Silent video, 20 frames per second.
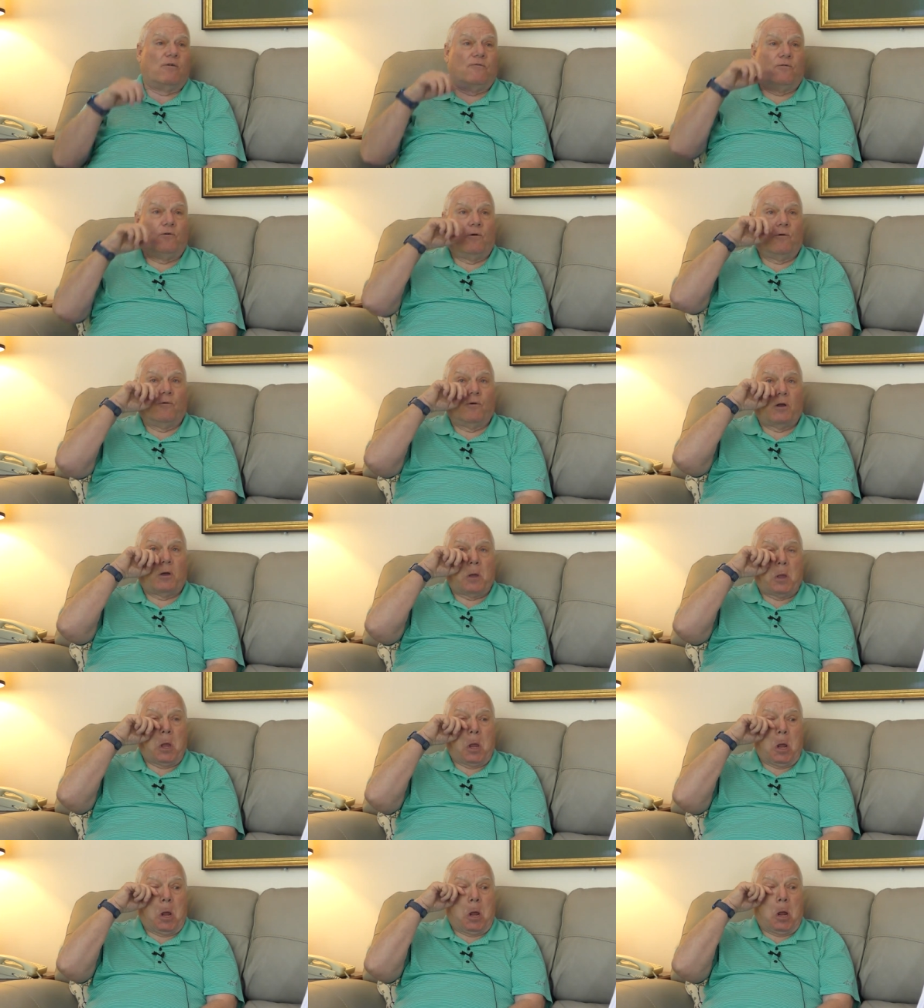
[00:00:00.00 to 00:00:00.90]
If we were to
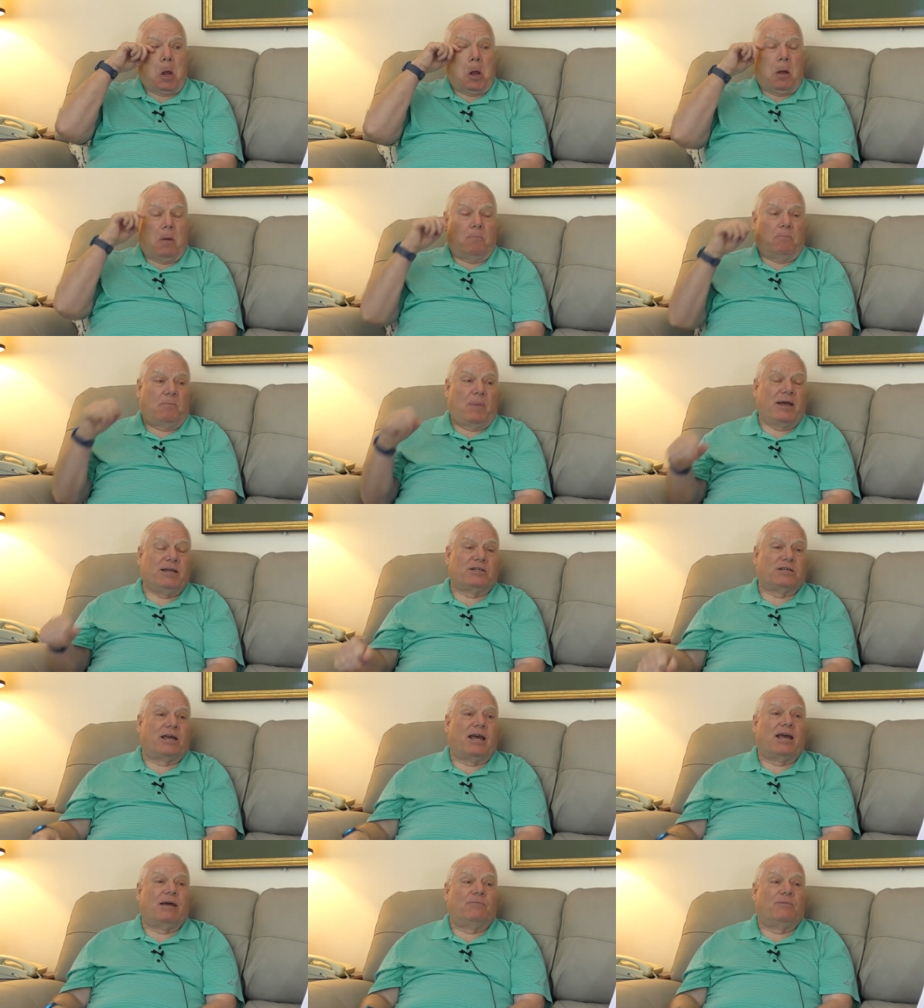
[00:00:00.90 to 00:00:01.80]
base
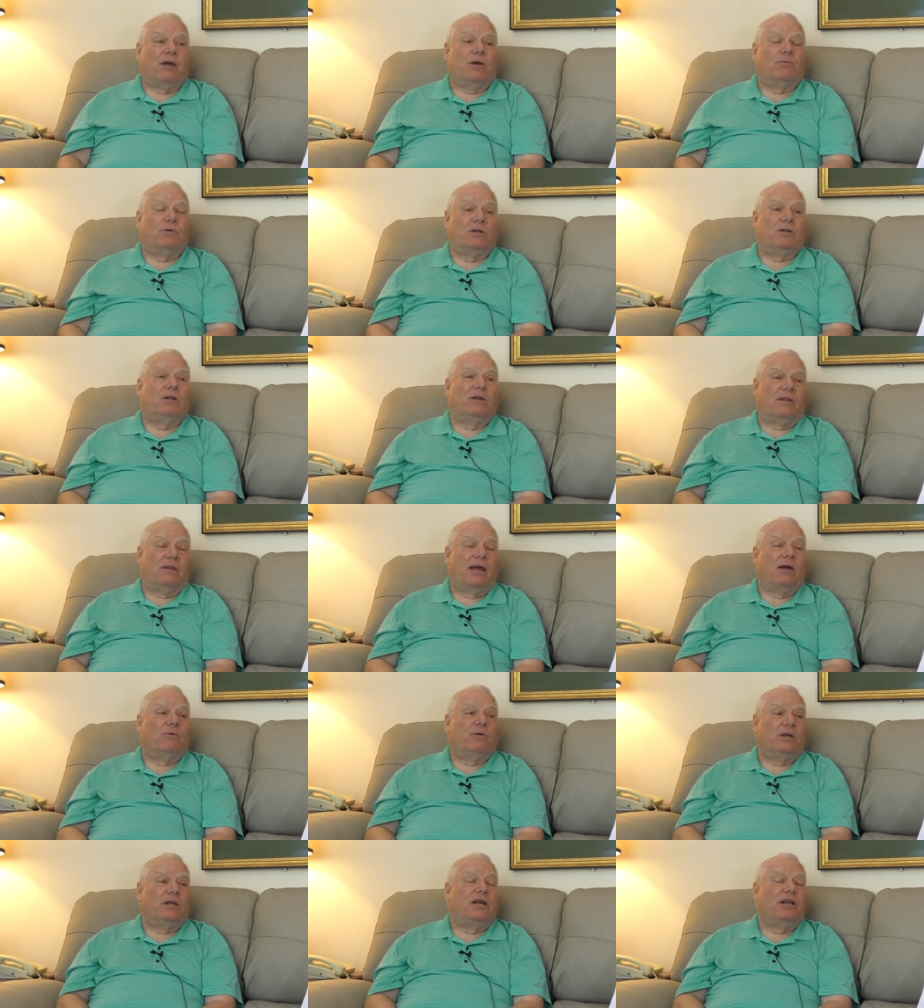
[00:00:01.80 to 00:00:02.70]
camp, they would they
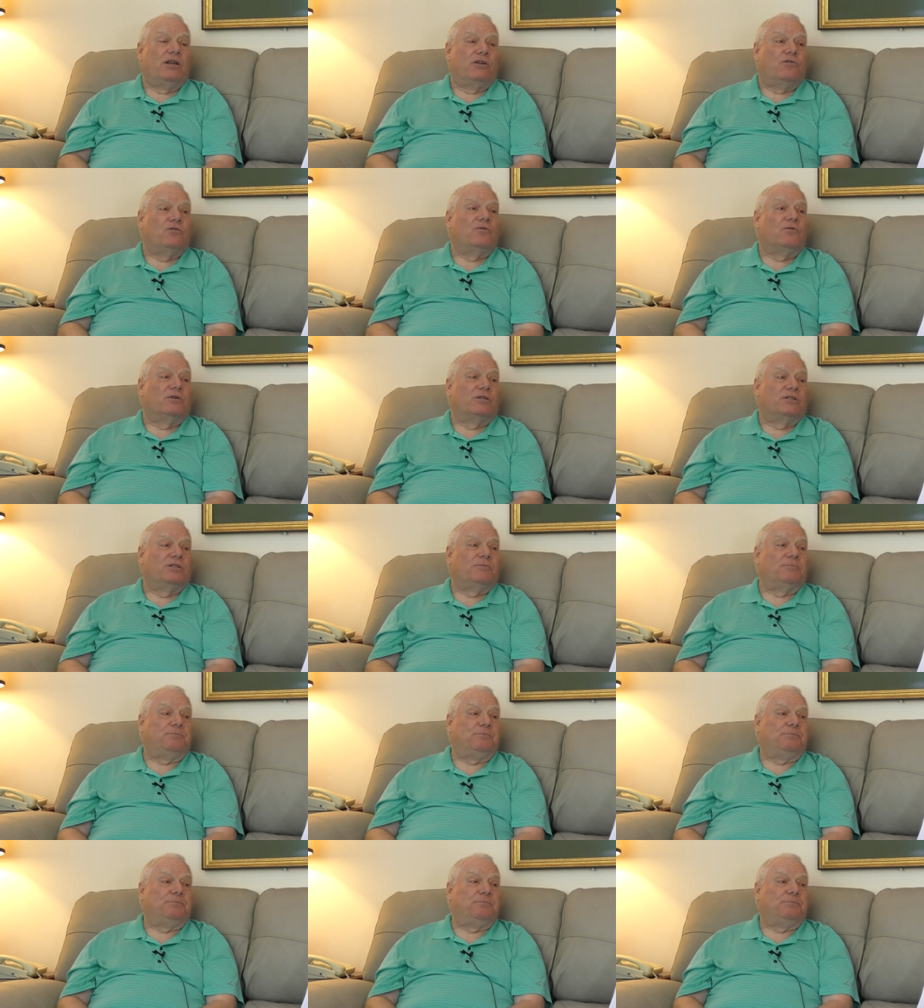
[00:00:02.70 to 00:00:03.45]
would get it to us.